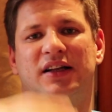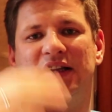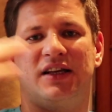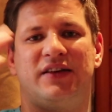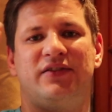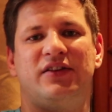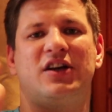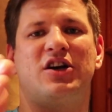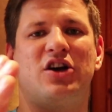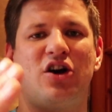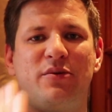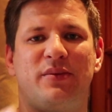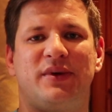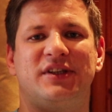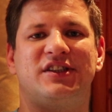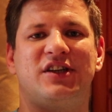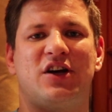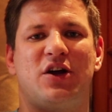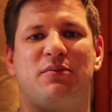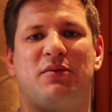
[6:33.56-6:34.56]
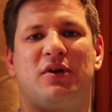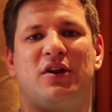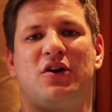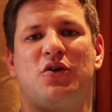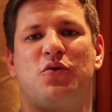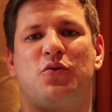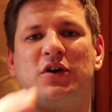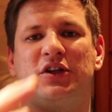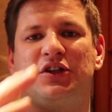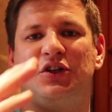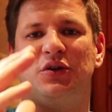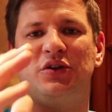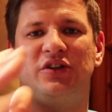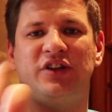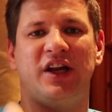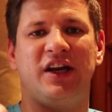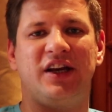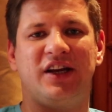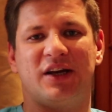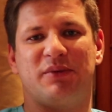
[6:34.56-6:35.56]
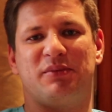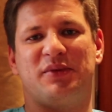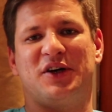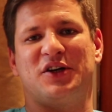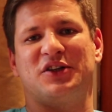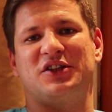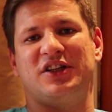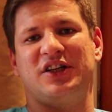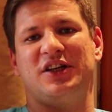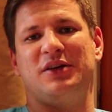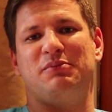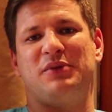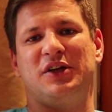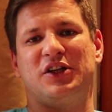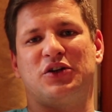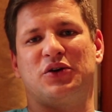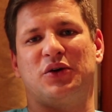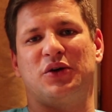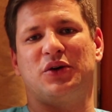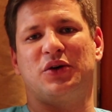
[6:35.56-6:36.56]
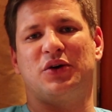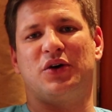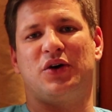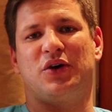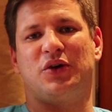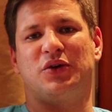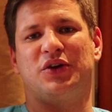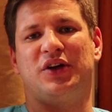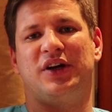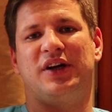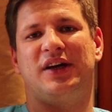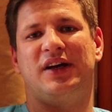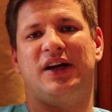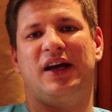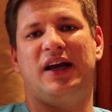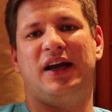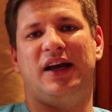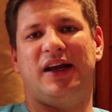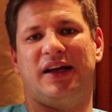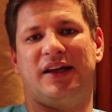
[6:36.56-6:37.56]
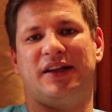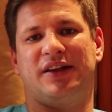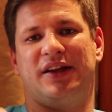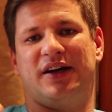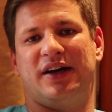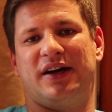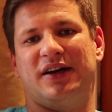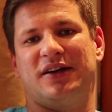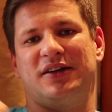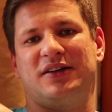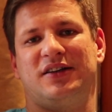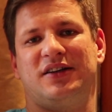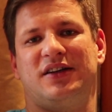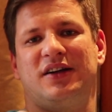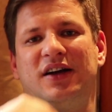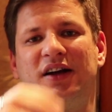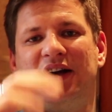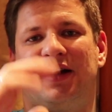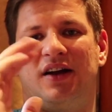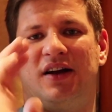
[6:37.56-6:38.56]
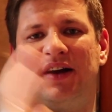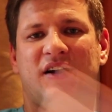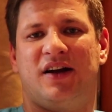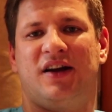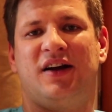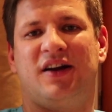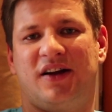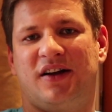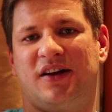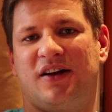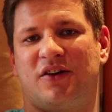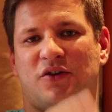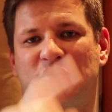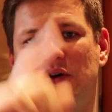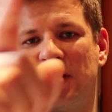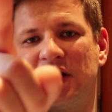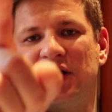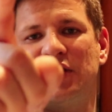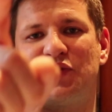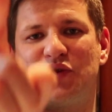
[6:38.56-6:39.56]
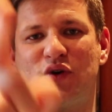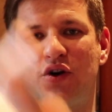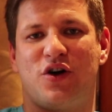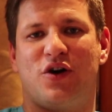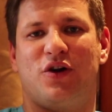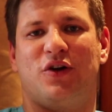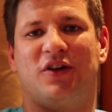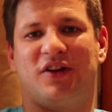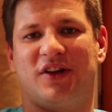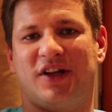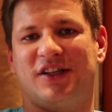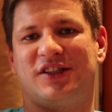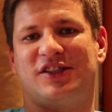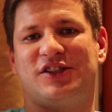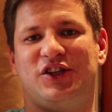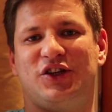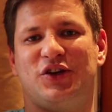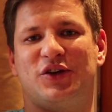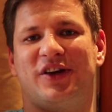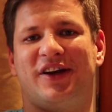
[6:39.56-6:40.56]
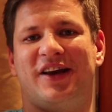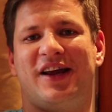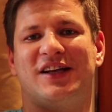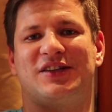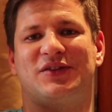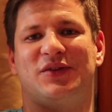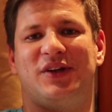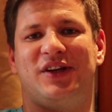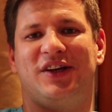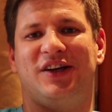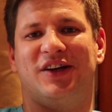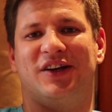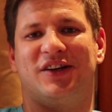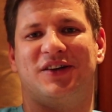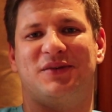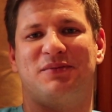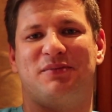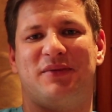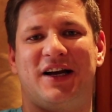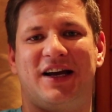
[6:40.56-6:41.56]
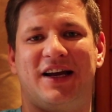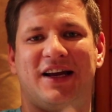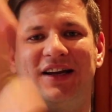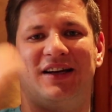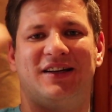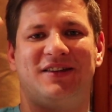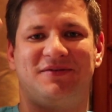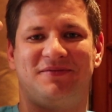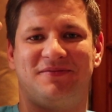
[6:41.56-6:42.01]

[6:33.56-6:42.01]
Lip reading: Leave the comments down below what you think about the Bitcoin Gold, and rock and roll. Let's see you in the next video. Bye.